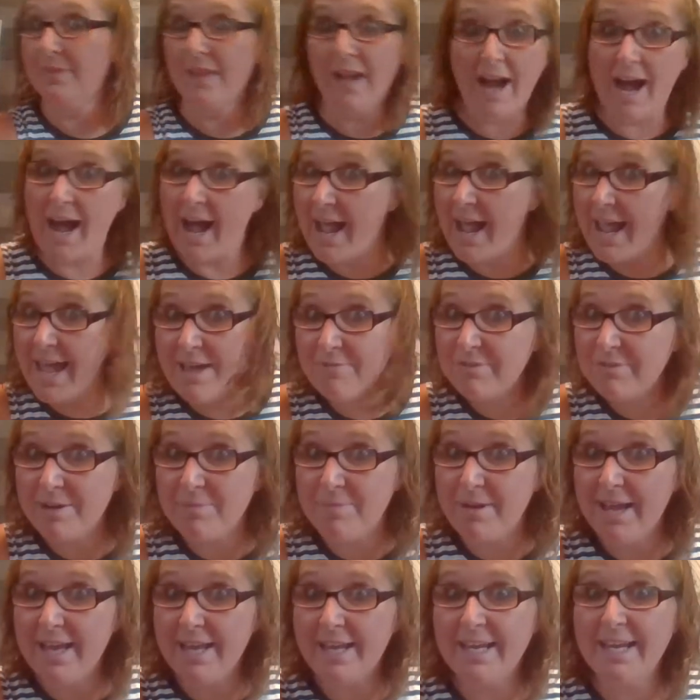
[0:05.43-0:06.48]
Hi
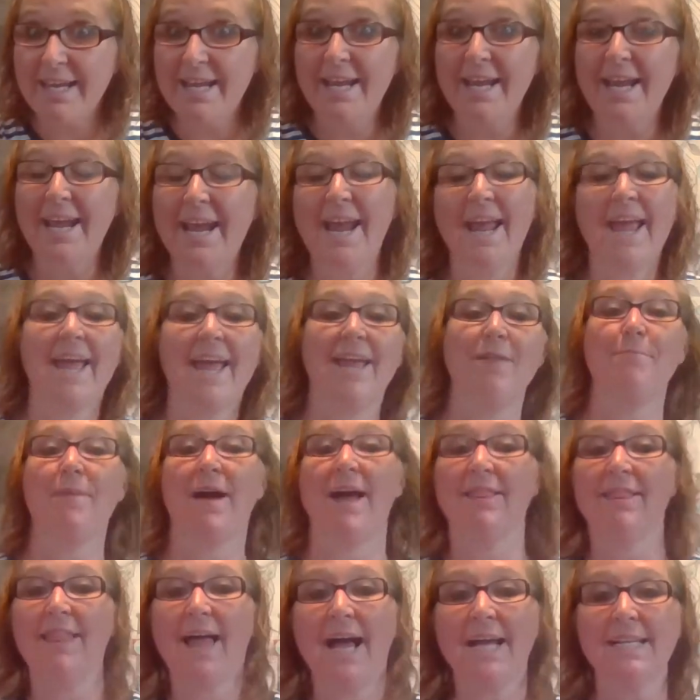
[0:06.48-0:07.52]
everybody! In
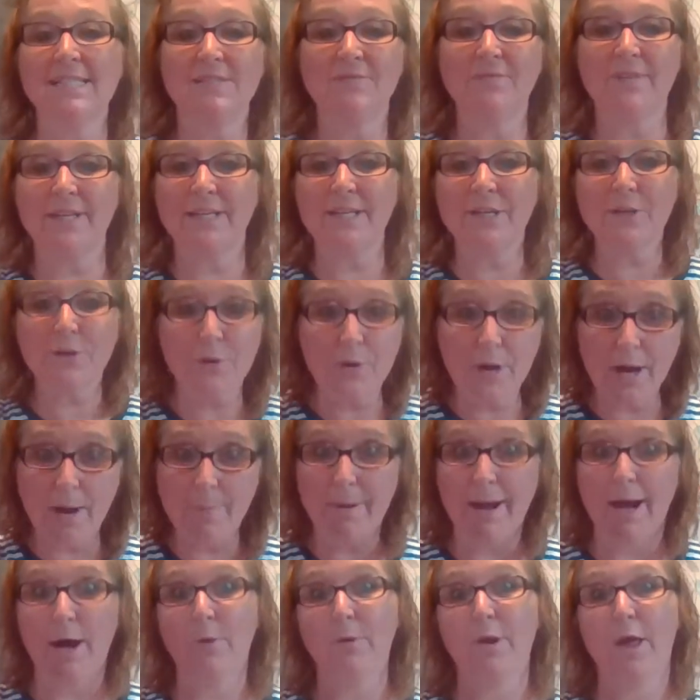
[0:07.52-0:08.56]
my last video
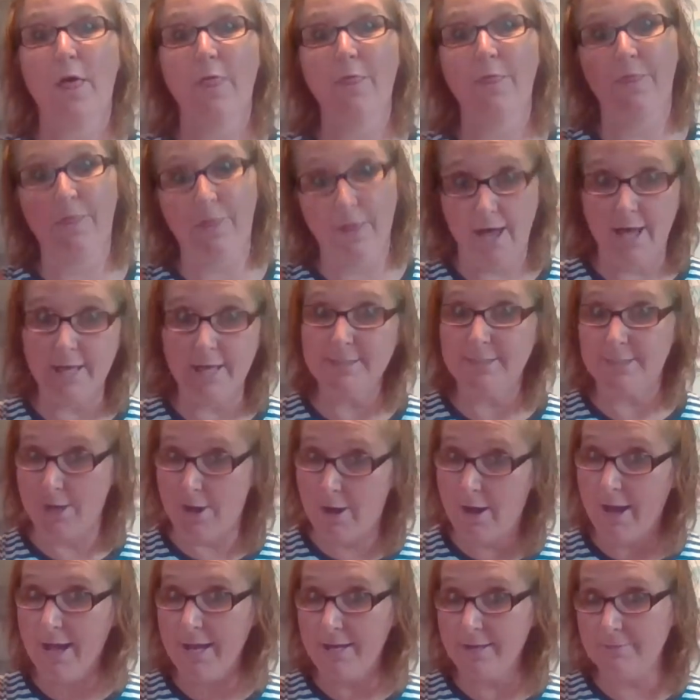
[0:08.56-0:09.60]
about the
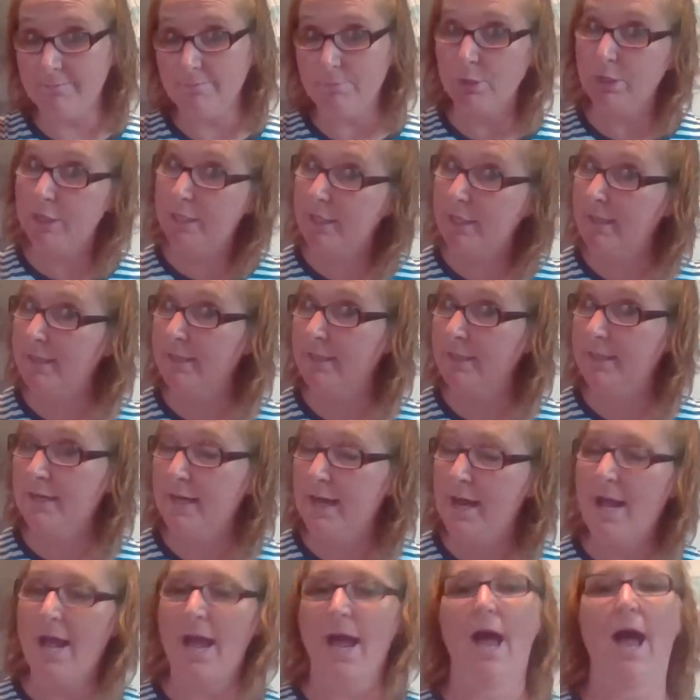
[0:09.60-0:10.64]
dot book,
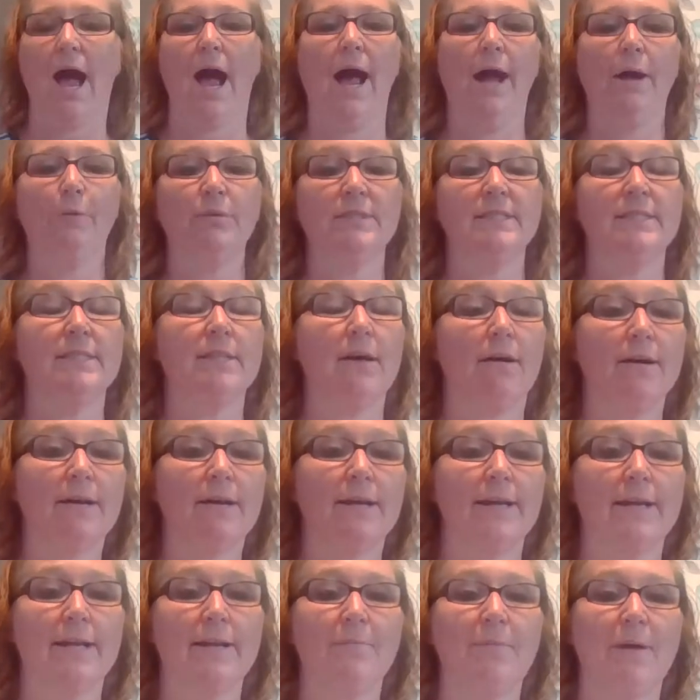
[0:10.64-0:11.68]
I was
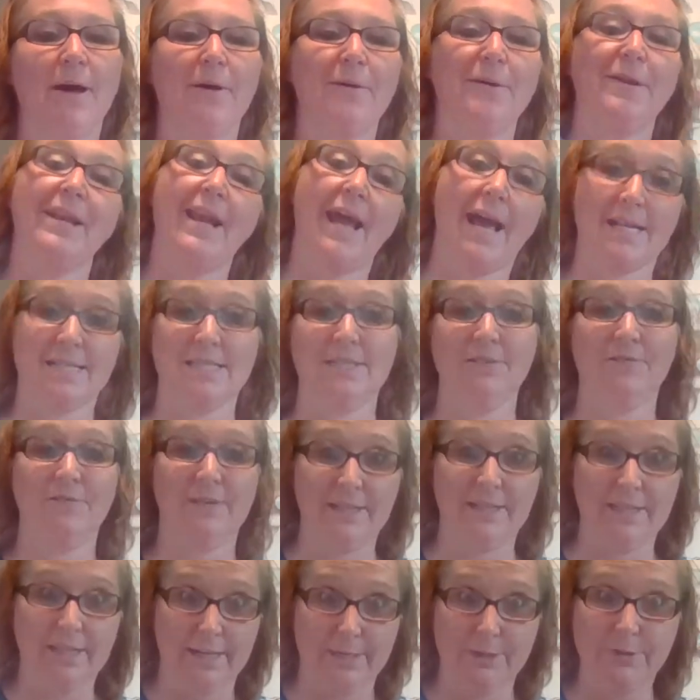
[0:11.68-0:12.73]
talking about an activity
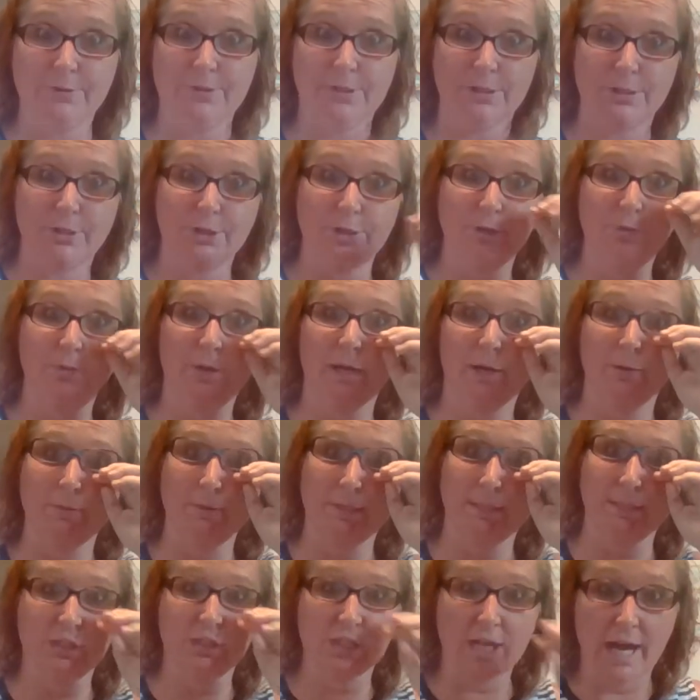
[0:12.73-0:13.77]
that I used to do when I was
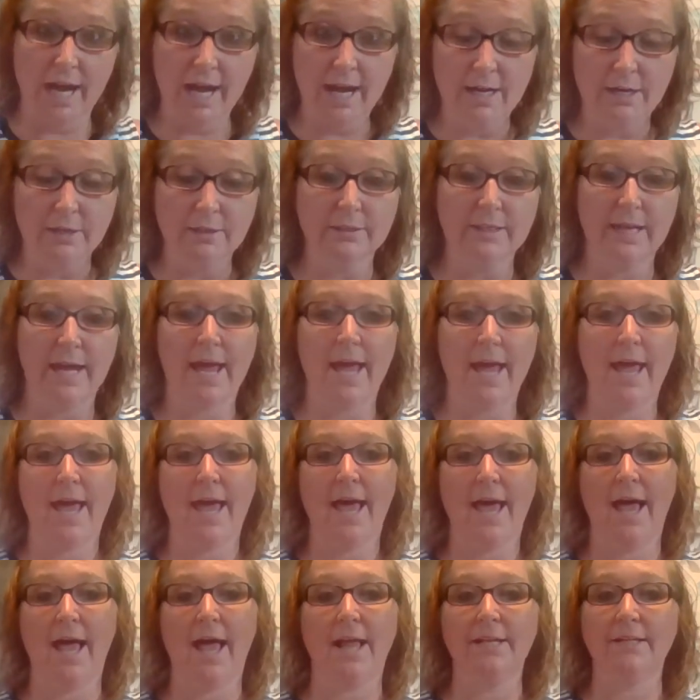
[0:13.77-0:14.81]
a child
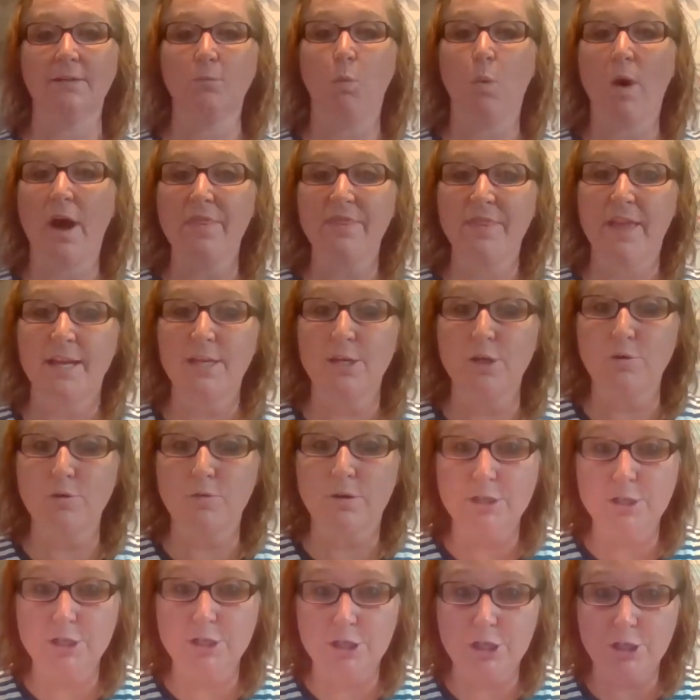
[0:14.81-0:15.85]
and one that you
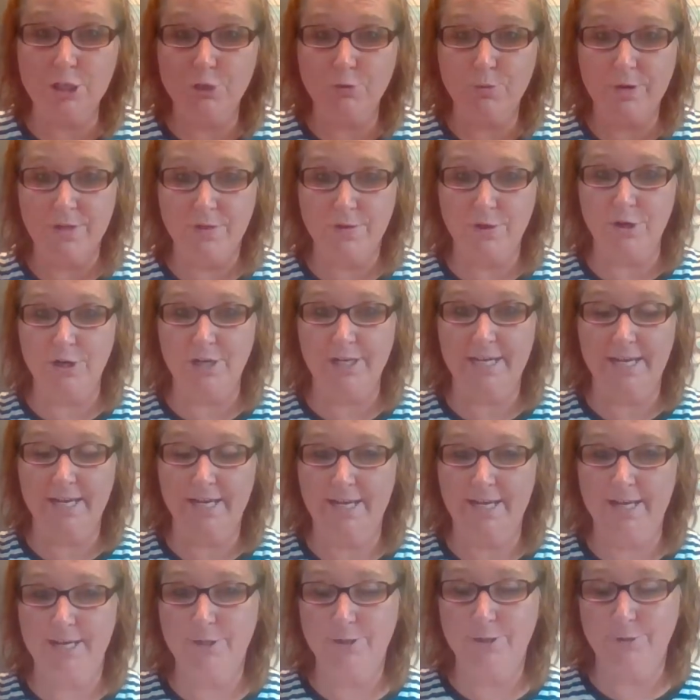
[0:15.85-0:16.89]
can do with your
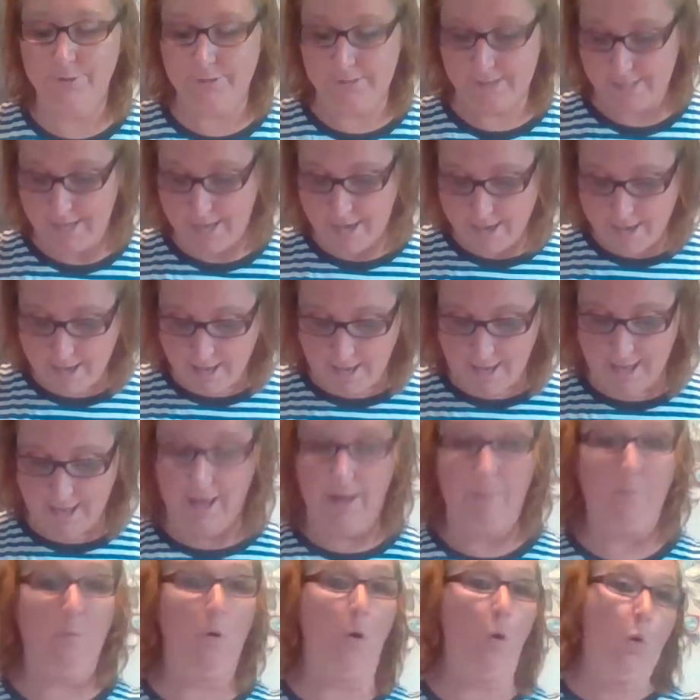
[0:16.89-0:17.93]
kiddos
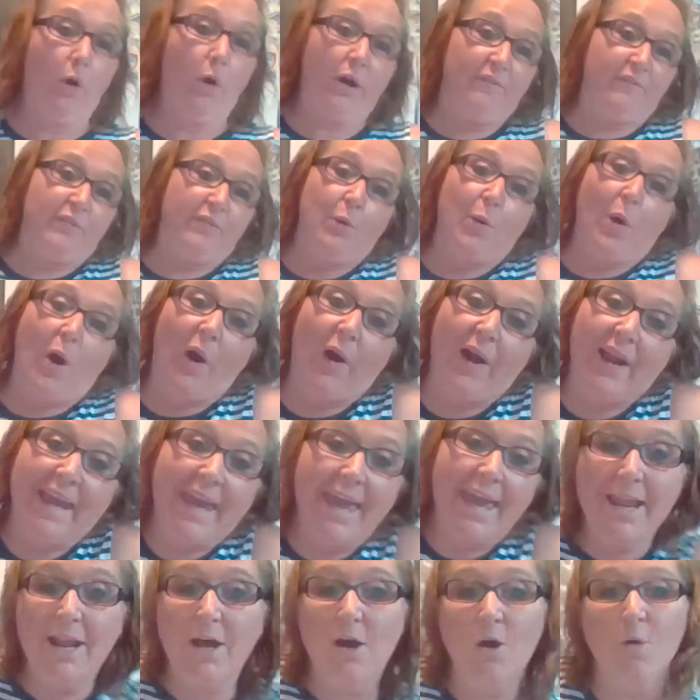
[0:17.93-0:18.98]
or if you are a
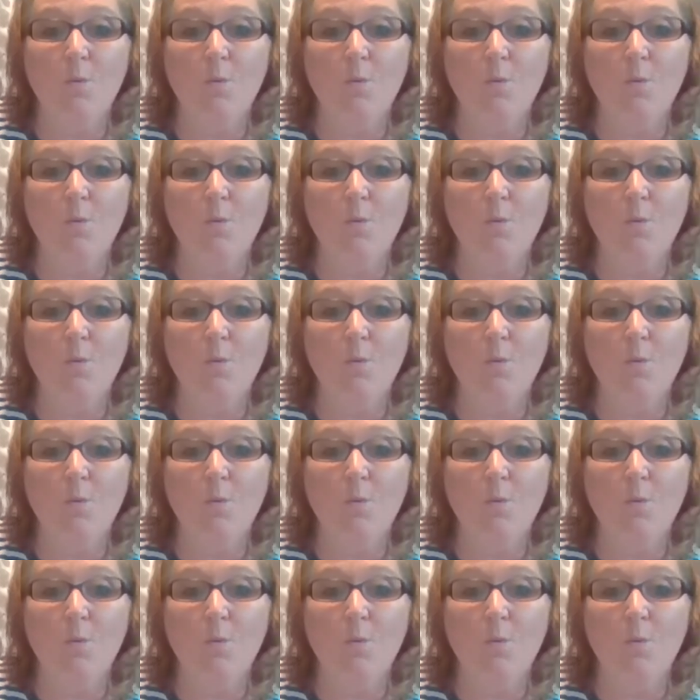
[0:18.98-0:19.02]
kiddo